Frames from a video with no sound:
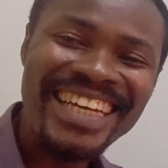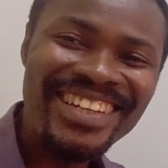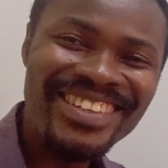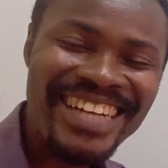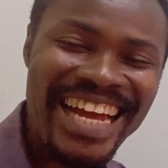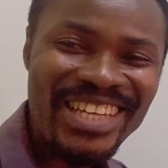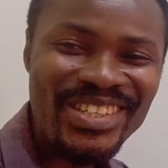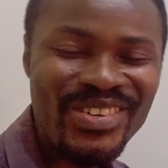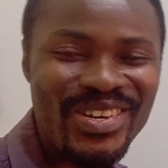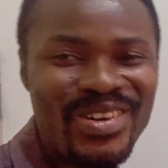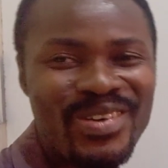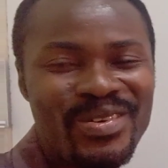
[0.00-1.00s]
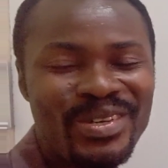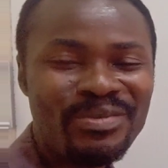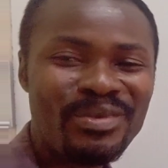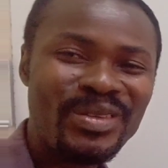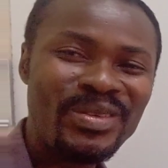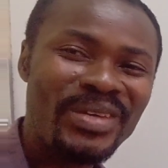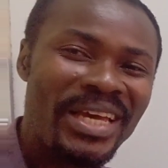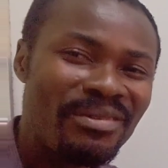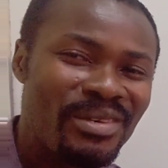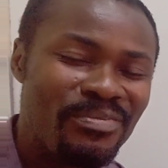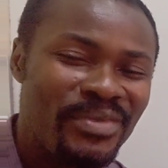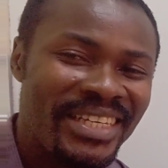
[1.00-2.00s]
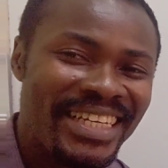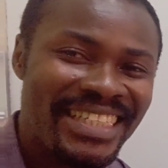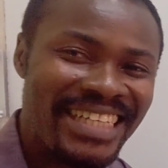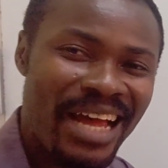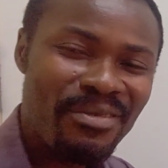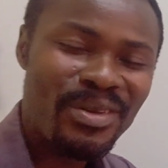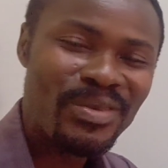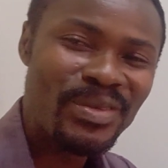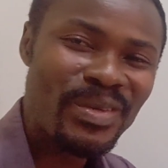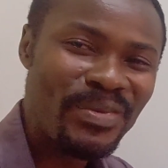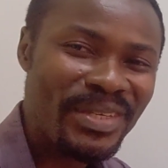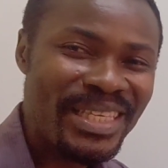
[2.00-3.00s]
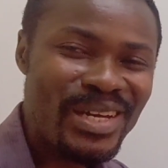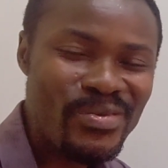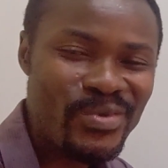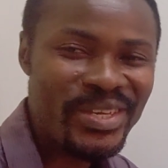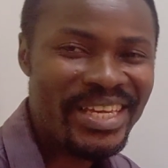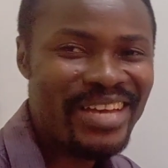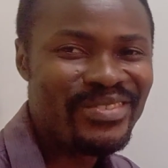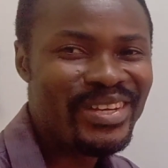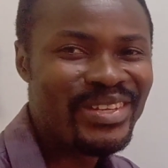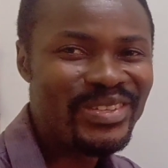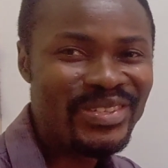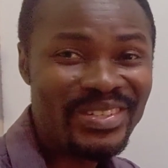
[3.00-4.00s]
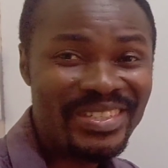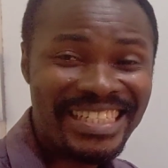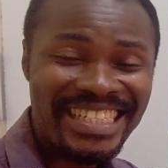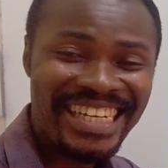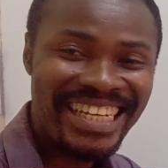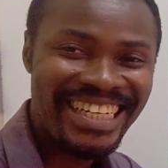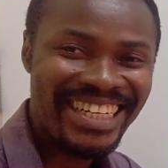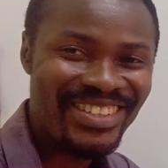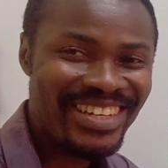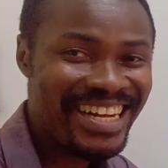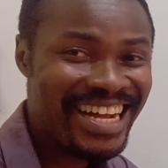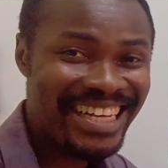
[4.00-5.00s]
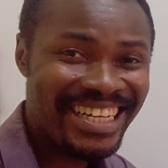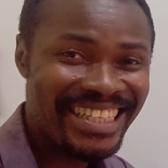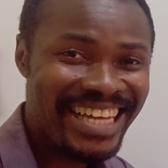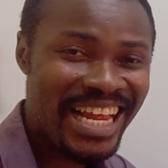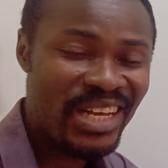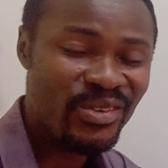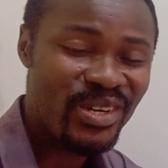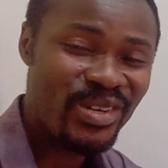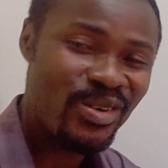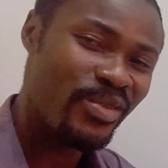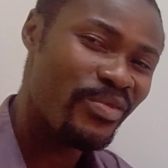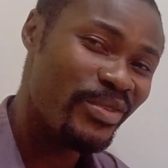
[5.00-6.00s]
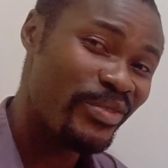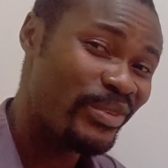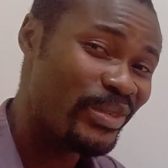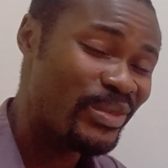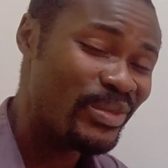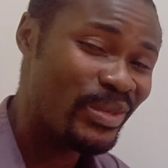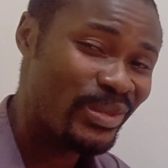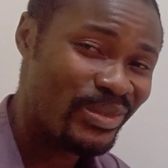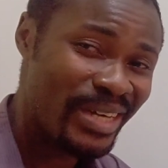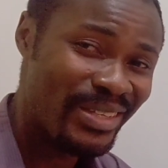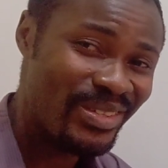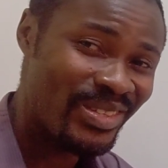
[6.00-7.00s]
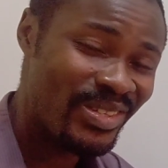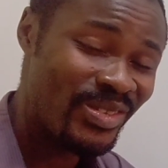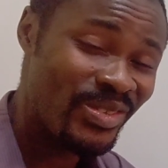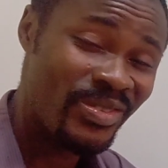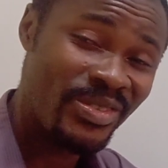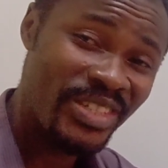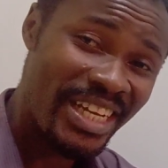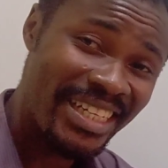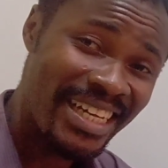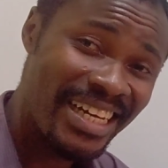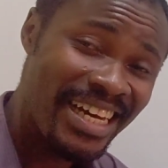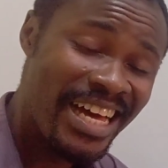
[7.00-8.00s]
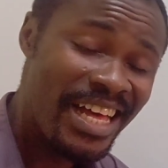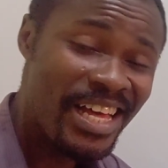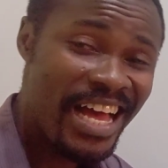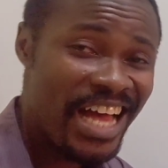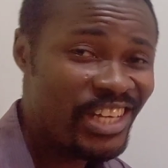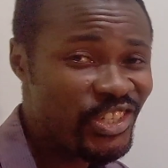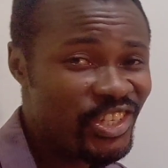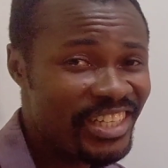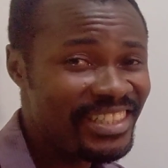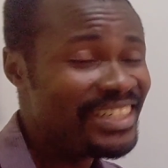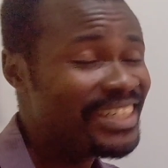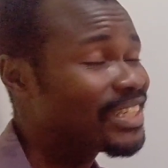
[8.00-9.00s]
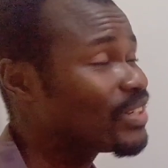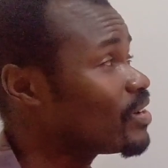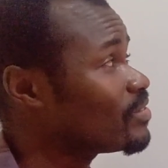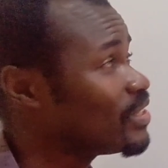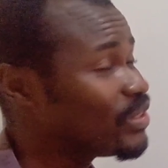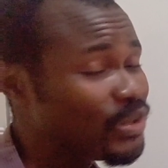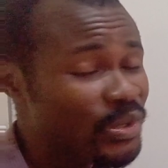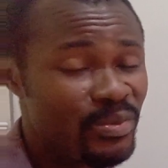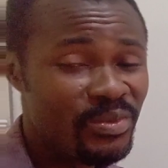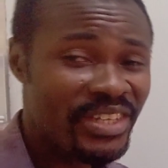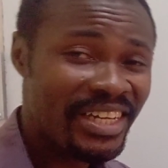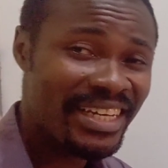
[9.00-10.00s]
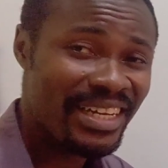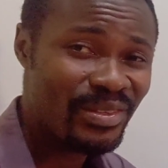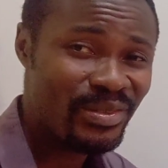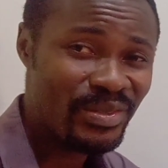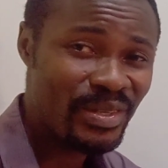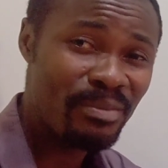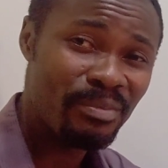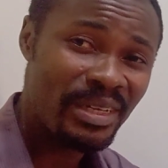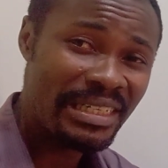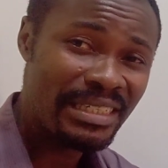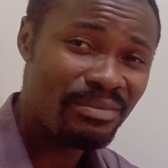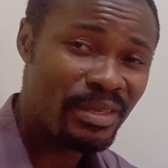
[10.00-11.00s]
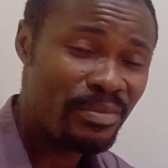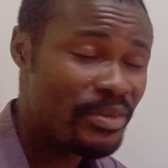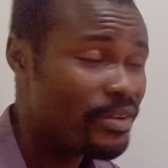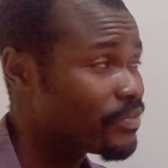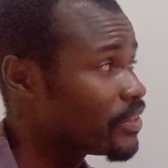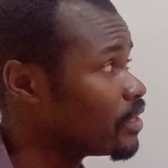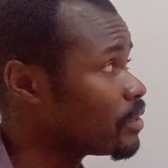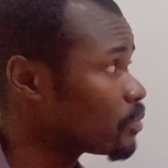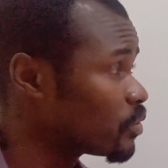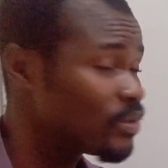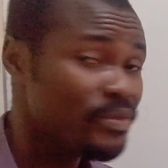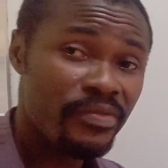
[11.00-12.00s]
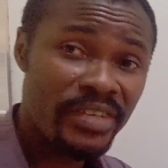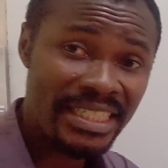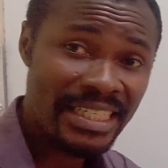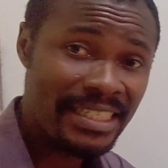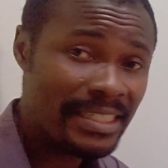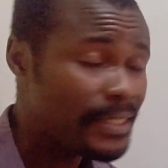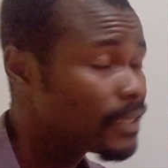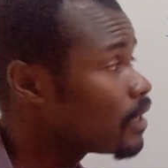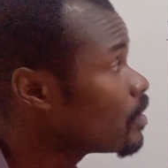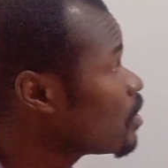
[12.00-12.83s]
Hello guys, and welcome once more to MEPH. I'm your tutor, Mr. Obuki. If you're new to the channel, you're highly and highly welcome. Feel free to subscribe to this YouTube channel and share the link of this YouTube channel to somebody who may be of help to in physics.